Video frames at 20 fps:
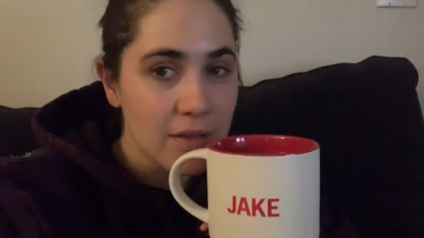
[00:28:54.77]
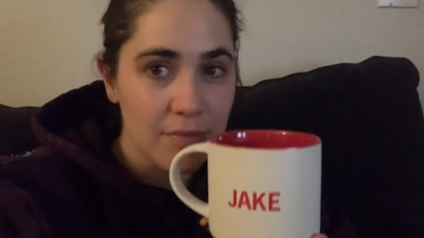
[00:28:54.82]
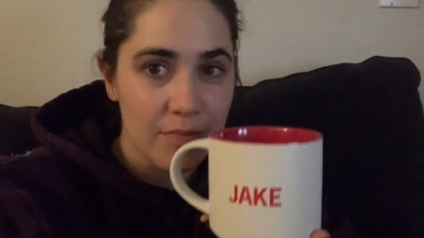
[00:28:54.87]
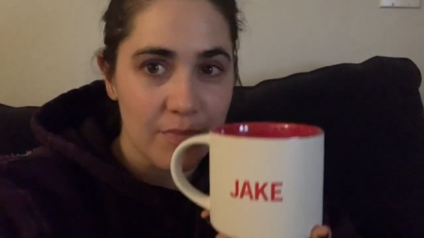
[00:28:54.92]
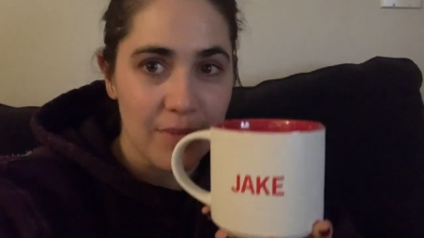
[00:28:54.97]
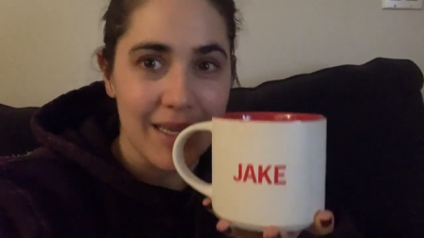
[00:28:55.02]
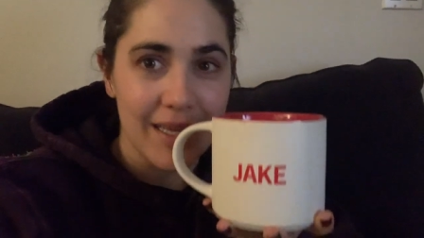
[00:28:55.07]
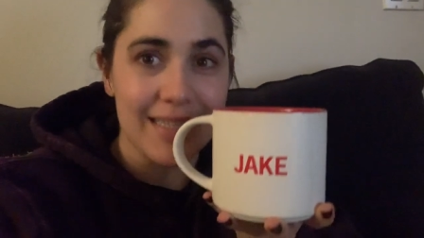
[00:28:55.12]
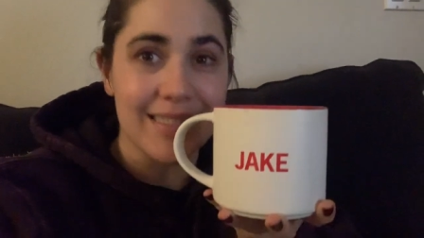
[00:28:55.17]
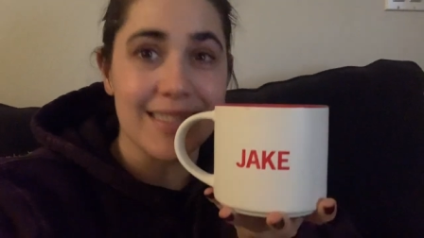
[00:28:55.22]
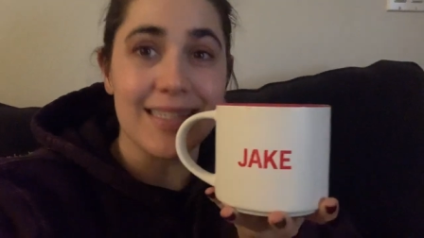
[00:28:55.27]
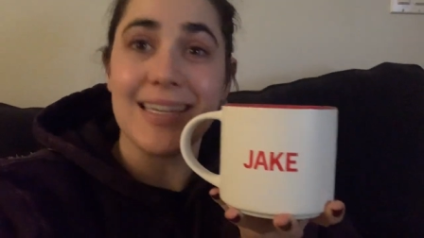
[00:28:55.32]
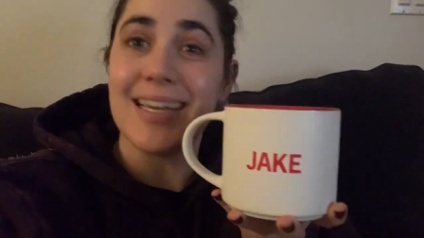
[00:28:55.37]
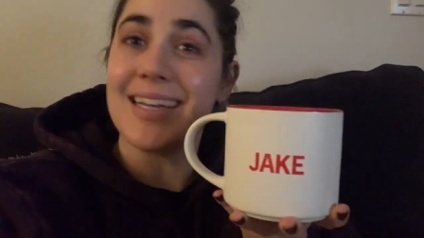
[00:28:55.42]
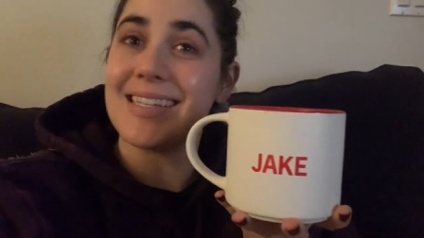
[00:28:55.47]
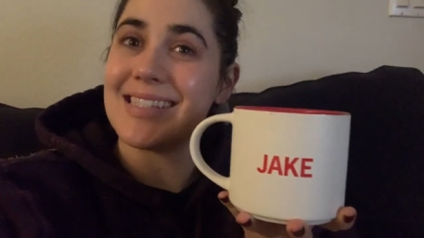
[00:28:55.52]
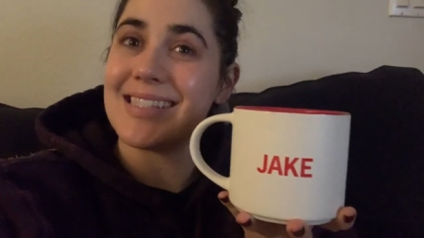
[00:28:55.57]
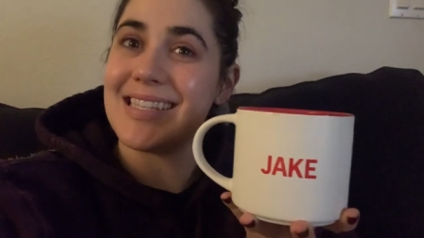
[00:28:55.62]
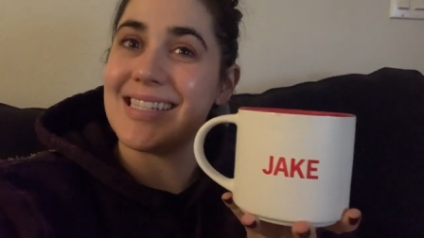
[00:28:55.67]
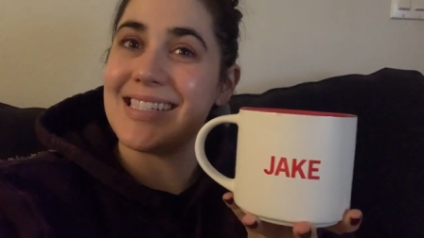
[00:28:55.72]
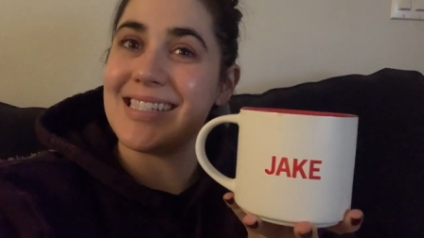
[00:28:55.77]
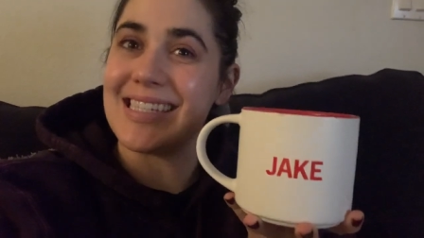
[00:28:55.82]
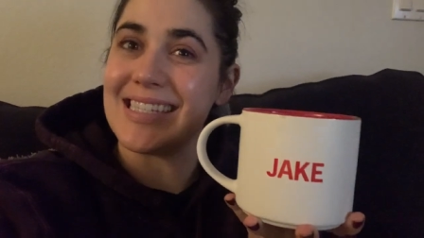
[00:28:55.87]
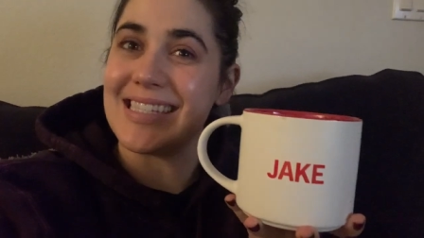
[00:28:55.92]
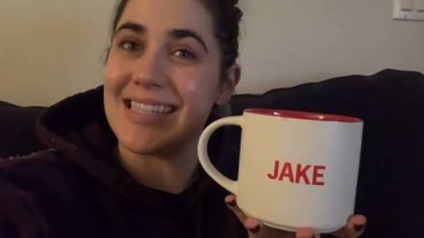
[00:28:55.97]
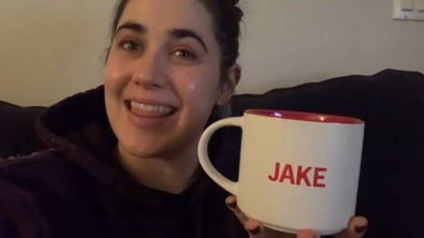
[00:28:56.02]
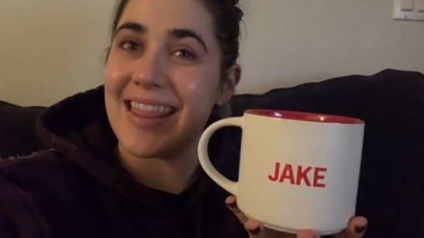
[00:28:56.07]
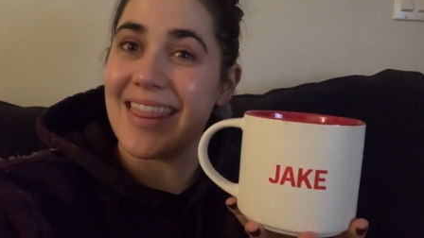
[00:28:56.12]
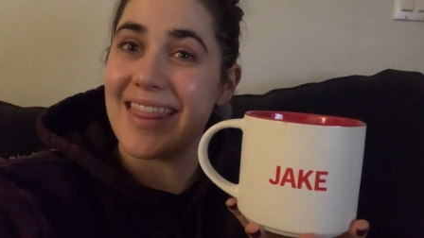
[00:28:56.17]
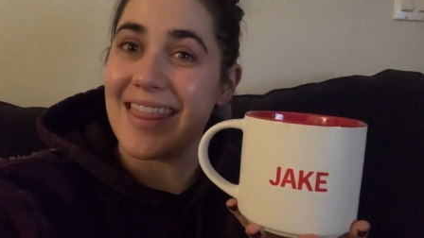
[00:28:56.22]
Because yes, this is
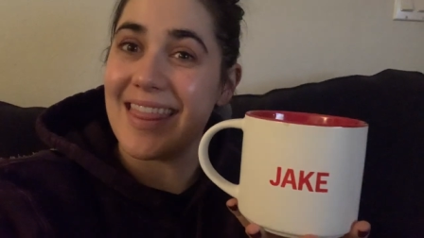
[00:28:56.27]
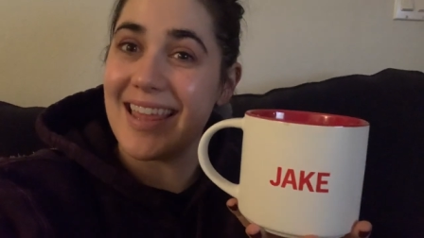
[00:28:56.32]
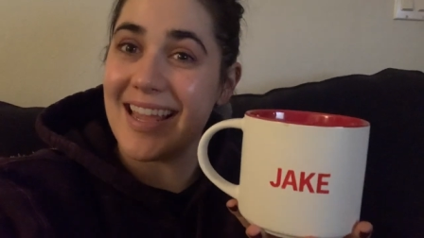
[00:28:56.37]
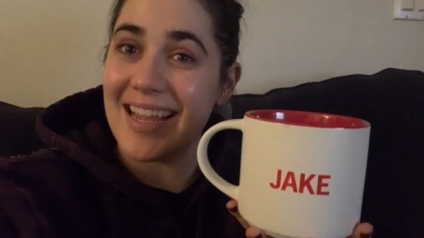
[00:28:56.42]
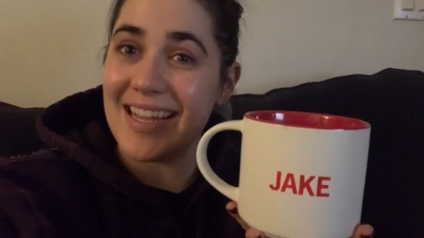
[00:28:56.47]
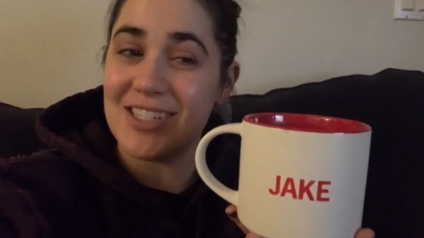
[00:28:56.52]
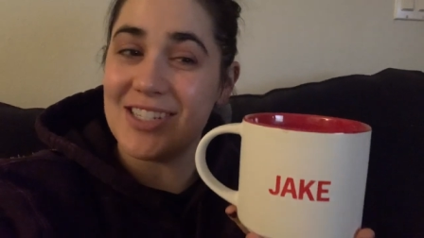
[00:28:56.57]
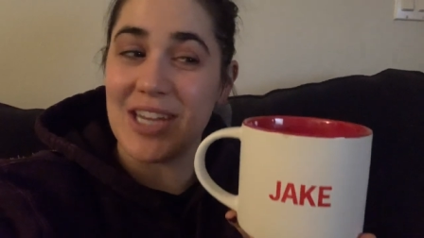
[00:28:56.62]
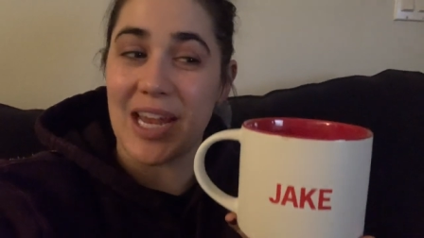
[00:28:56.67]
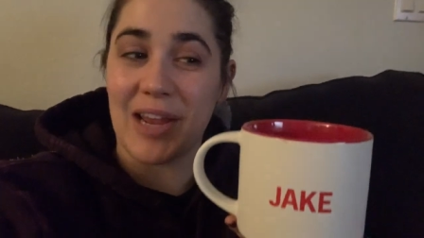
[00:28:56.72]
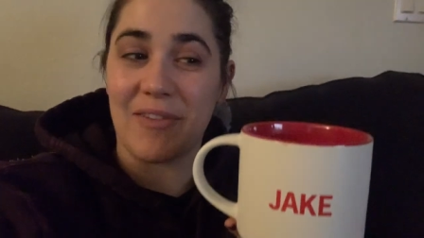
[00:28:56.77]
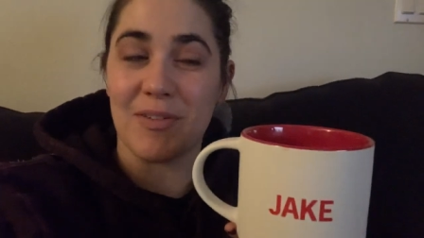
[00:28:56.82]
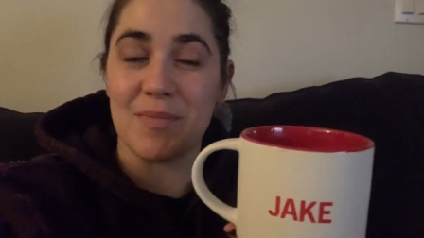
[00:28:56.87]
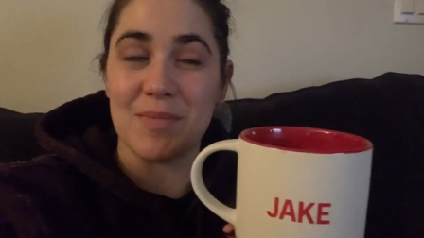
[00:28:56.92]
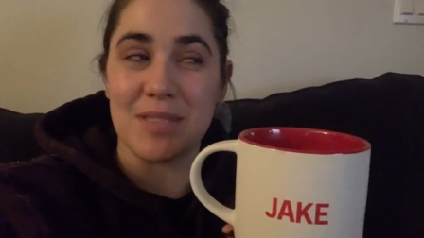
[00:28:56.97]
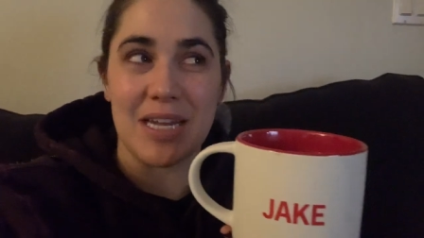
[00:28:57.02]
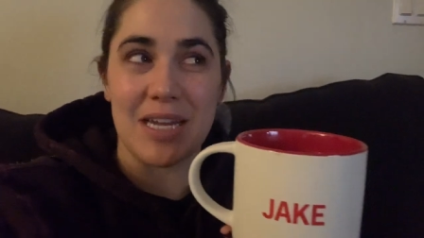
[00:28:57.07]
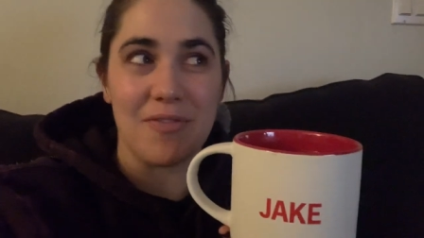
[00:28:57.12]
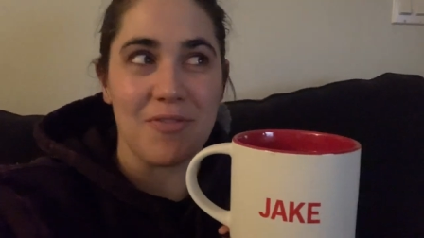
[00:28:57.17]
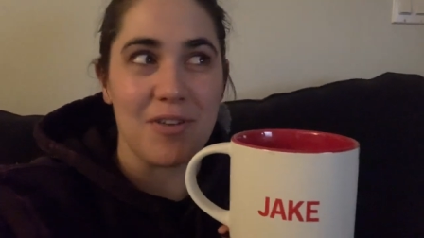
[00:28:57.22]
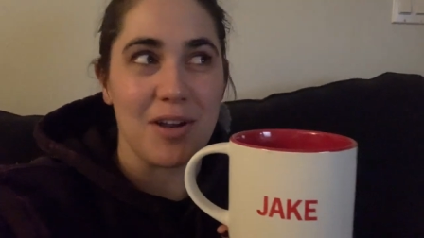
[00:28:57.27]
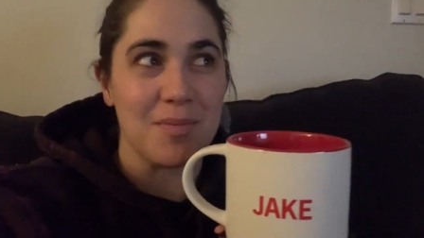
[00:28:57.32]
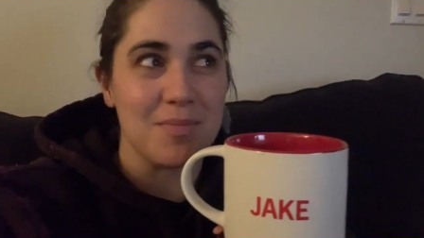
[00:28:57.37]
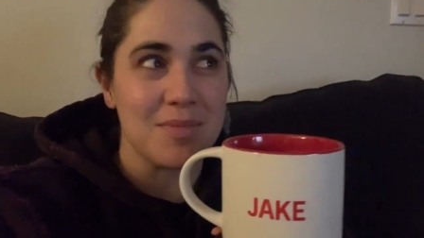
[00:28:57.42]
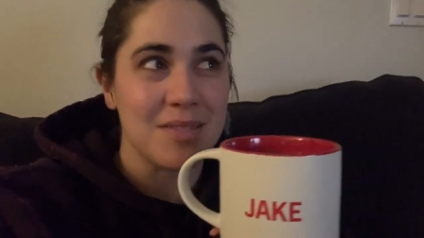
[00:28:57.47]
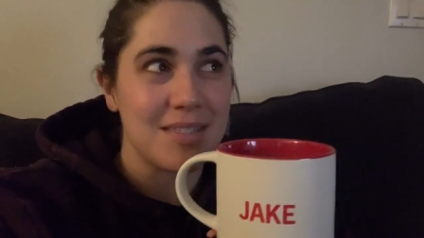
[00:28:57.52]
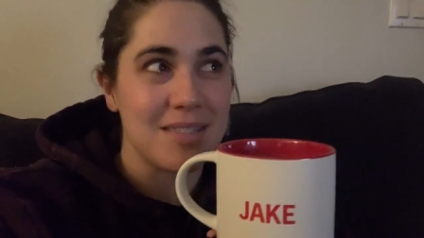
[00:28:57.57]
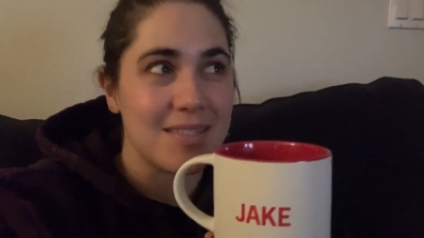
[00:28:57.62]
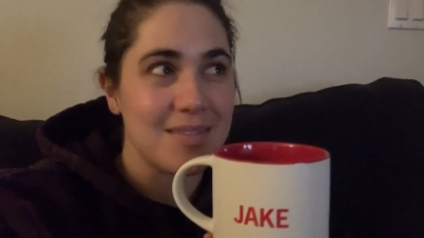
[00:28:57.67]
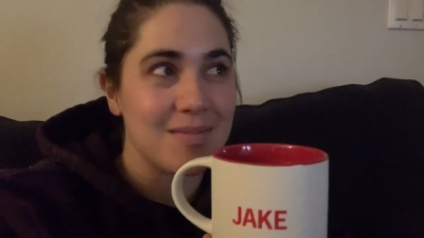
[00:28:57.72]
the Jake from State
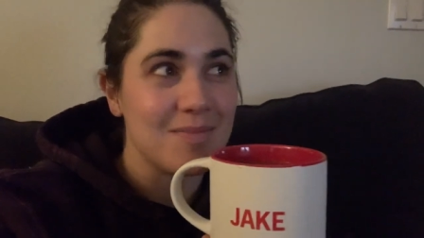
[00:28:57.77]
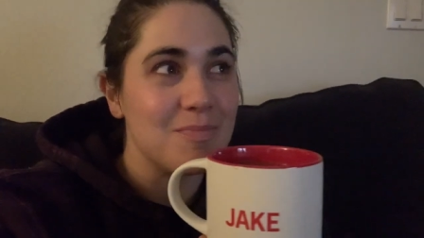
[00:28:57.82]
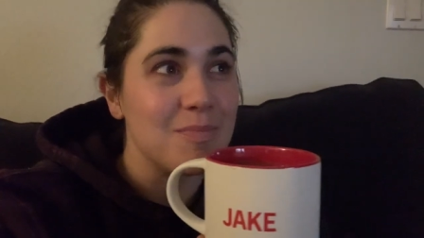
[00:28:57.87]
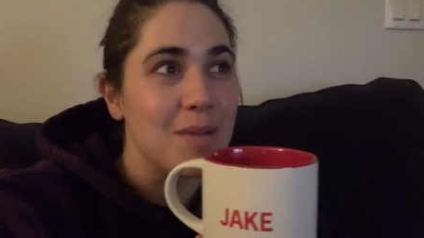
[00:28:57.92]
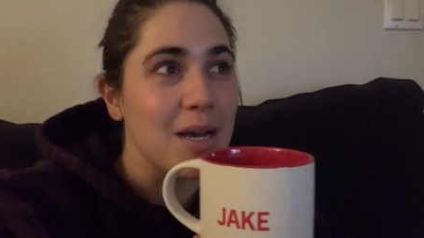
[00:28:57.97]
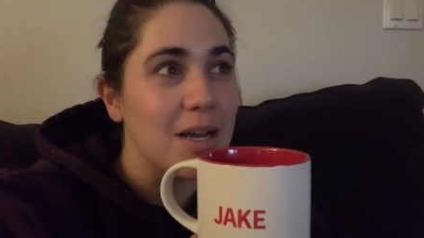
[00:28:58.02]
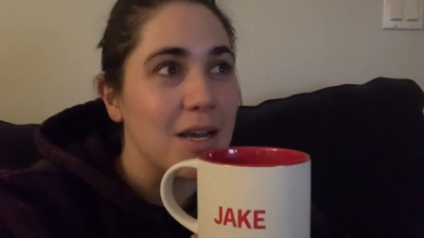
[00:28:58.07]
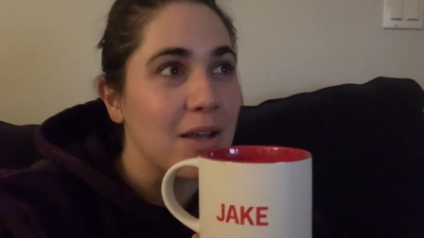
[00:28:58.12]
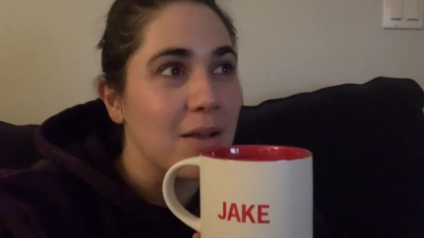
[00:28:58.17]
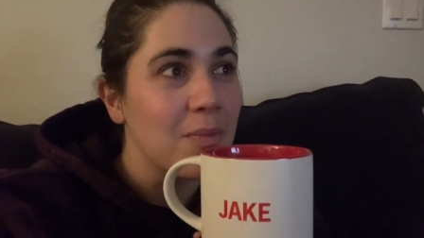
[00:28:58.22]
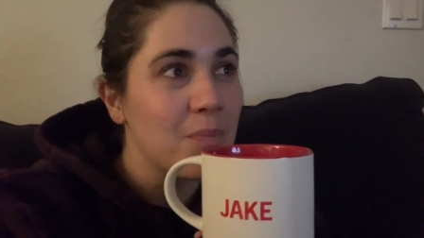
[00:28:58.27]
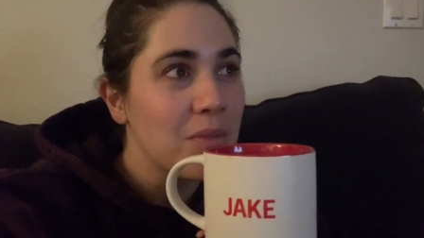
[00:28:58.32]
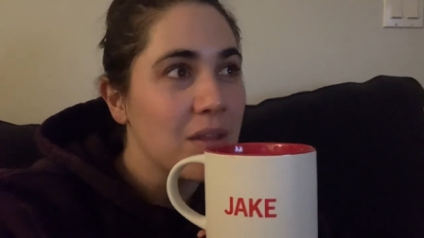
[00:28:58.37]
Farm's mug.